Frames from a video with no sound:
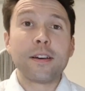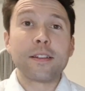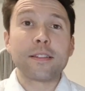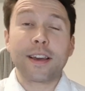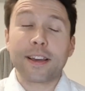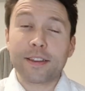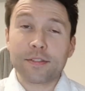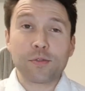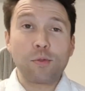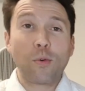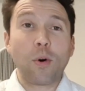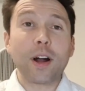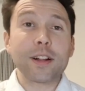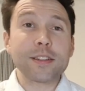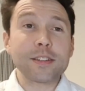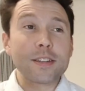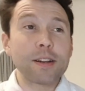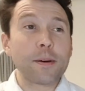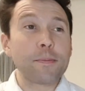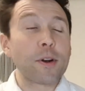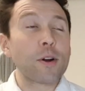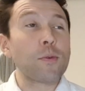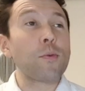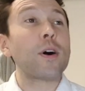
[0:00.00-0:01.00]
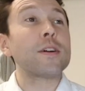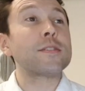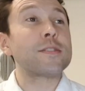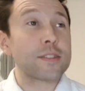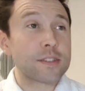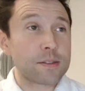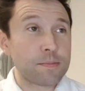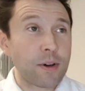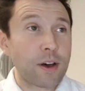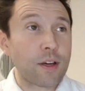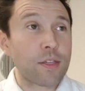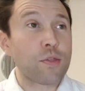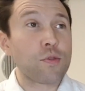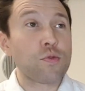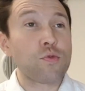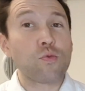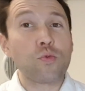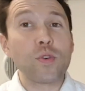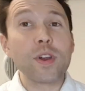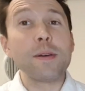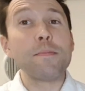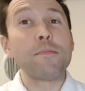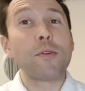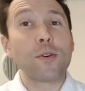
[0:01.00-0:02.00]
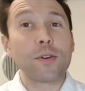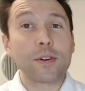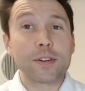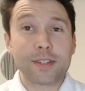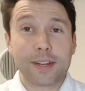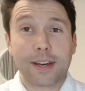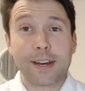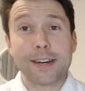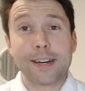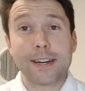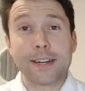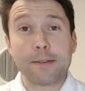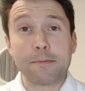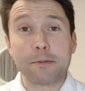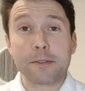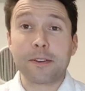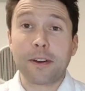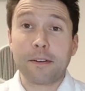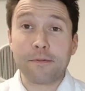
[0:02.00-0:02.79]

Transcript: Thanks for watching. I'm going to watch this about three more times.